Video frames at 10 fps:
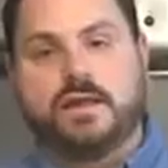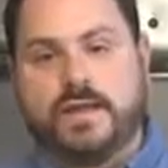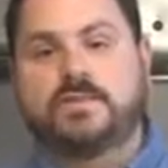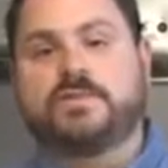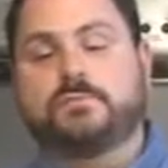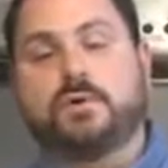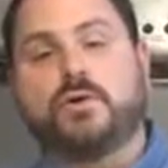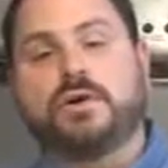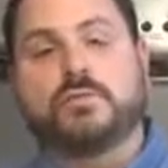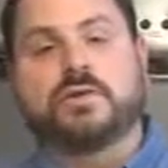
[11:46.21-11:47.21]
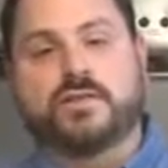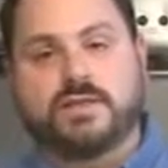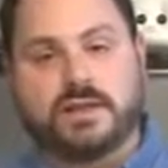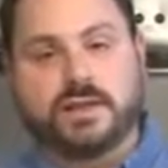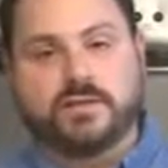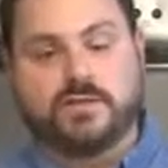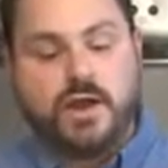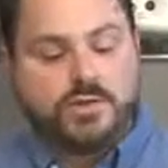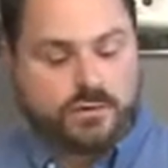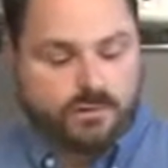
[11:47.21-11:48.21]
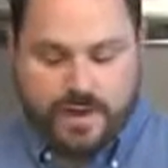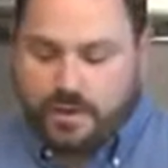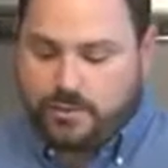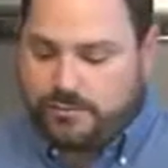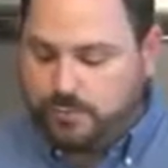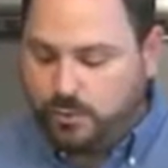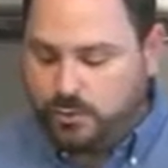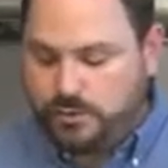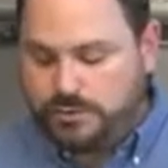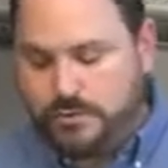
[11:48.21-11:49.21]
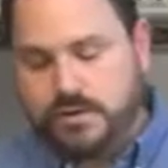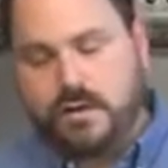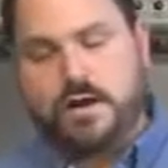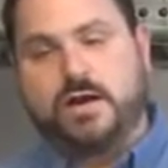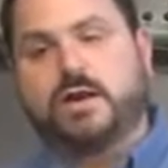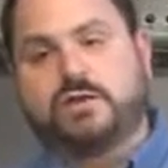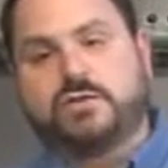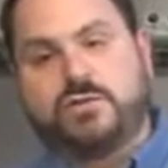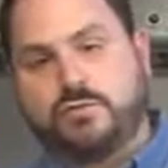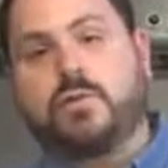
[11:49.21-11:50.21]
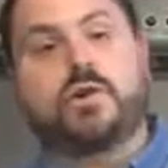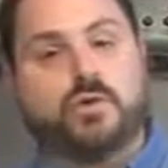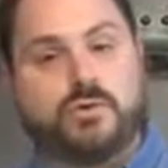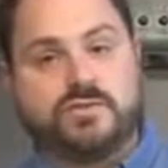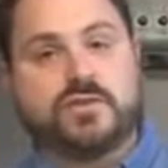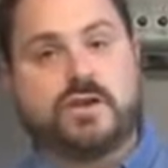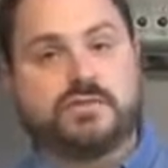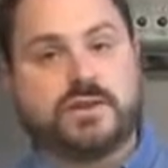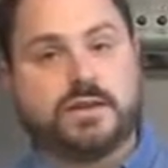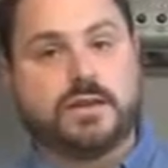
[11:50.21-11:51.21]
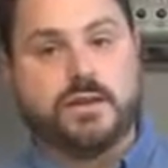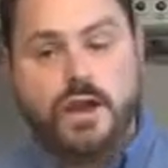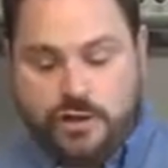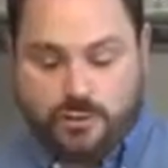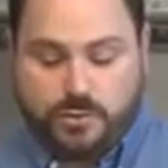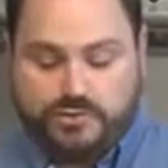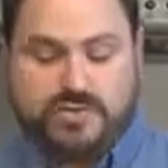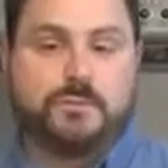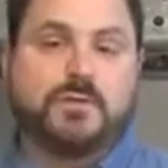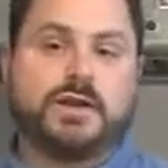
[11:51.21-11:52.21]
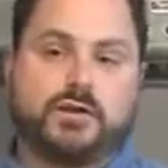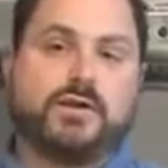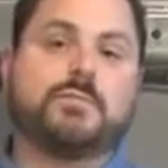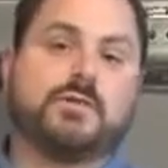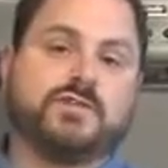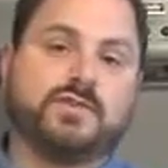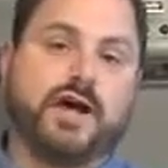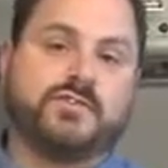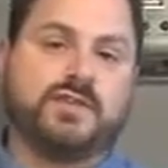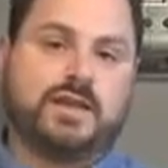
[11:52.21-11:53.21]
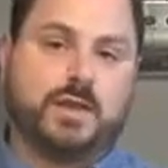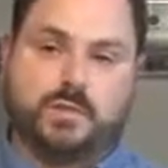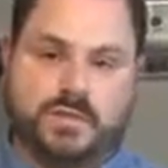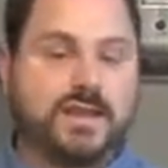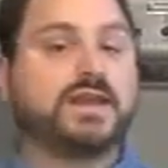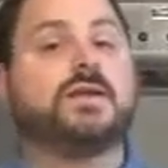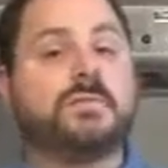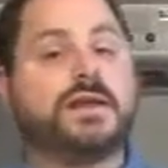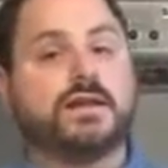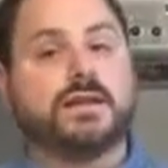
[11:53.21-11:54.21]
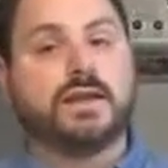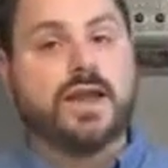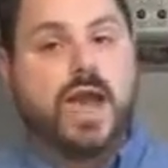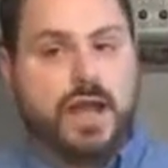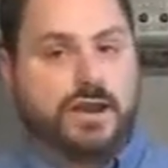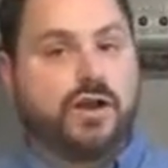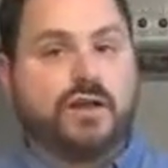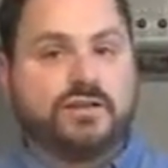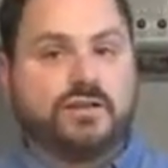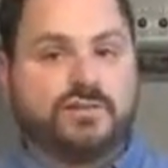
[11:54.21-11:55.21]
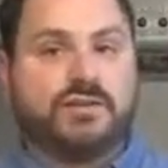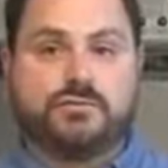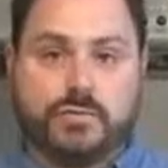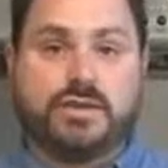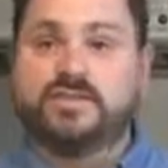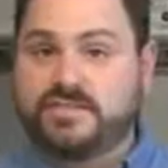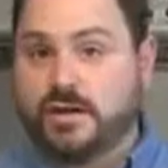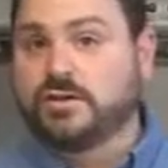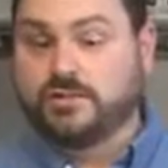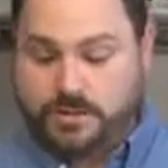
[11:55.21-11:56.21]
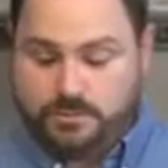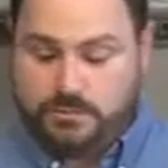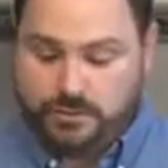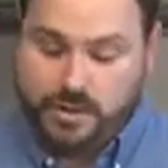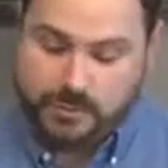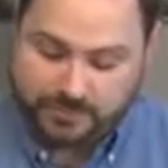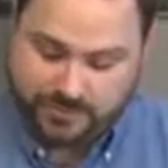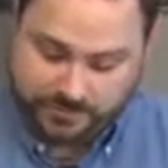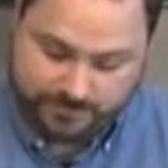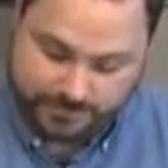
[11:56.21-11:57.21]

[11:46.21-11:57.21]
that's the point at which it thickens. So if I were to throw our cornstarch in here to our simmering cranberry sauce, it would thicken immediately, and you get all these little really starchy lumps.